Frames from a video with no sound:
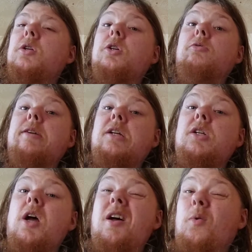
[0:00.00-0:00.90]
degrees,
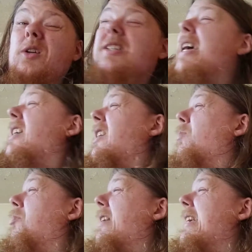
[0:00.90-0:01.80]
which is actually
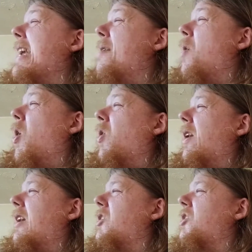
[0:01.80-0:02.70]
pretty damn hot,
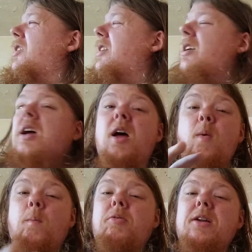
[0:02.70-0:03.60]
actually.
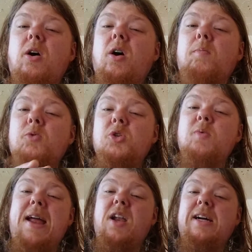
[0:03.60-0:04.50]
Pretty hot. I'm
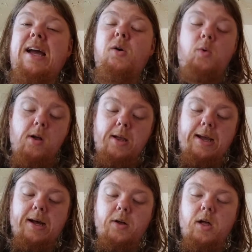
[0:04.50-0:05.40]
sweating like hell
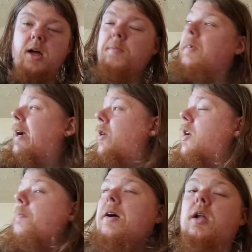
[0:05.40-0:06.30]
out and
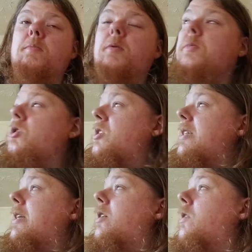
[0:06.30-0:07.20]
about at the moment, just
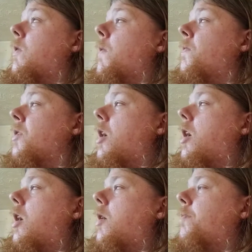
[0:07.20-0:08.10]
here
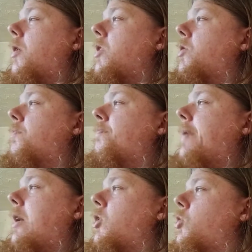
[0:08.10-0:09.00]
by the
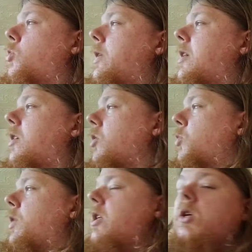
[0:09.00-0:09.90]
back door here. I've got the
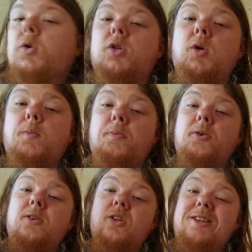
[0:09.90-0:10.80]
windows
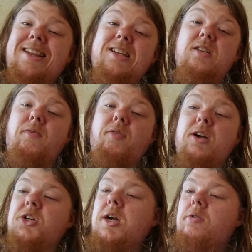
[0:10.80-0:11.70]
open, just let some
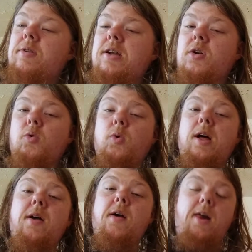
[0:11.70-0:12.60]
fresh air in and all
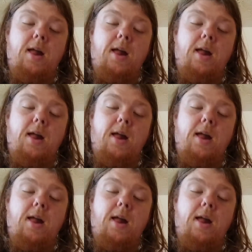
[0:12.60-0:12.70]
that.